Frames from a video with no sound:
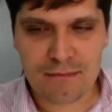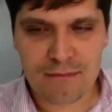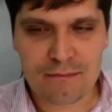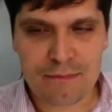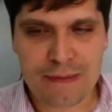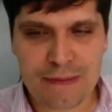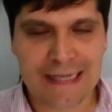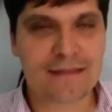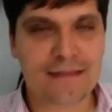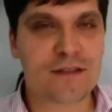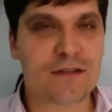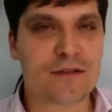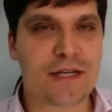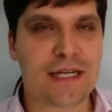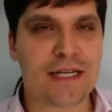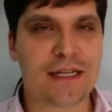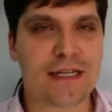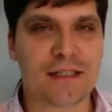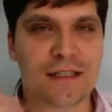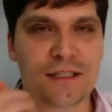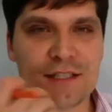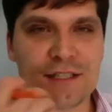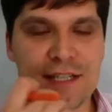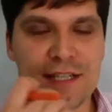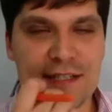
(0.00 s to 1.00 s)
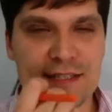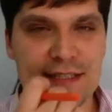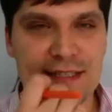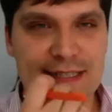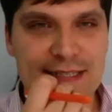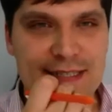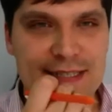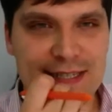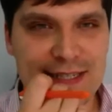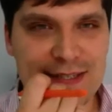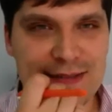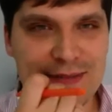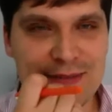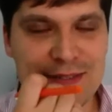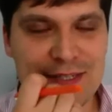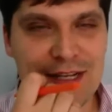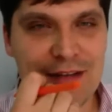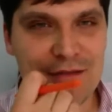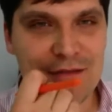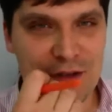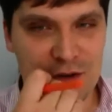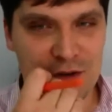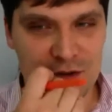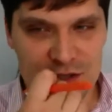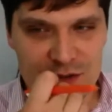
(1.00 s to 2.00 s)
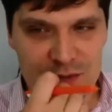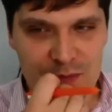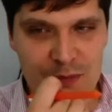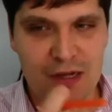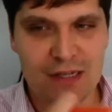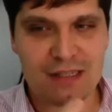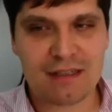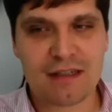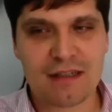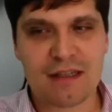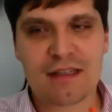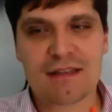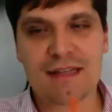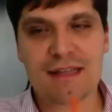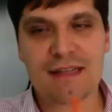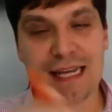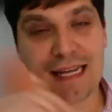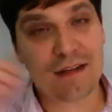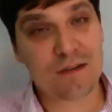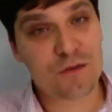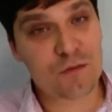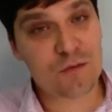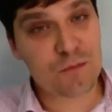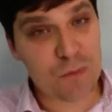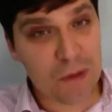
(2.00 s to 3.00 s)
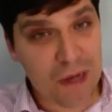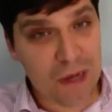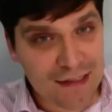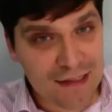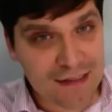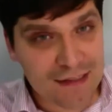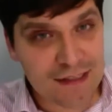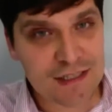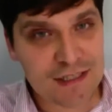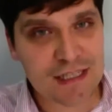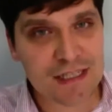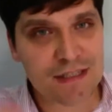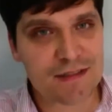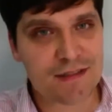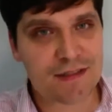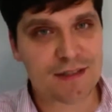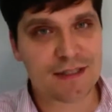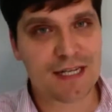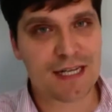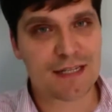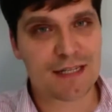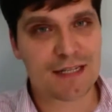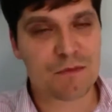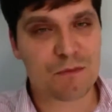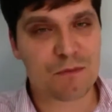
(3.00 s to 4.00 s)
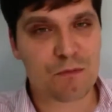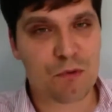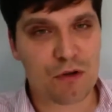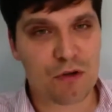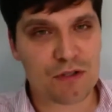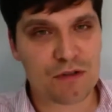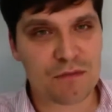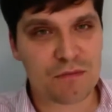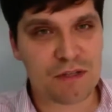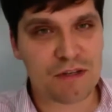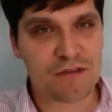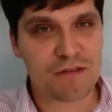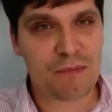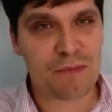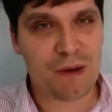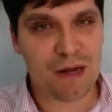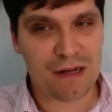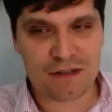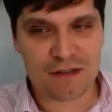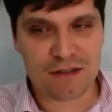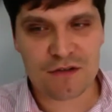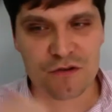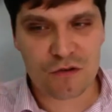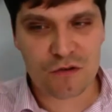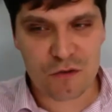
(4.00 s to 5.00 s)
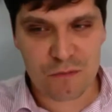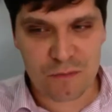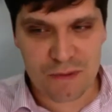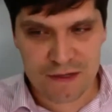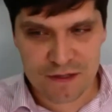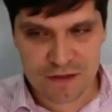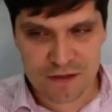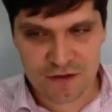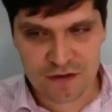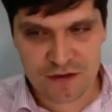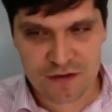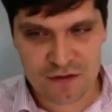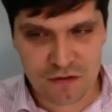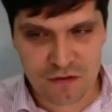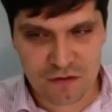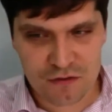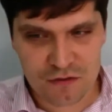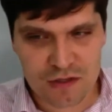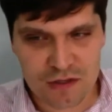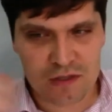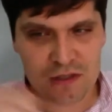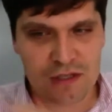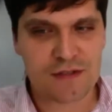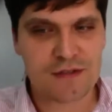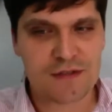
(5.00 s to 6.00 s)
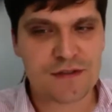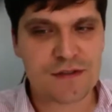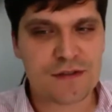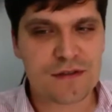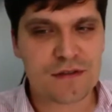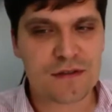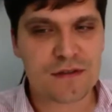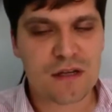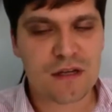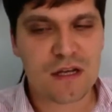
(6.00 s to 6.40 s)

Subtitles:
partner English skills assessment, if there is a partner. They can do partner skills assessment, possibly if partner's occupation is on the list.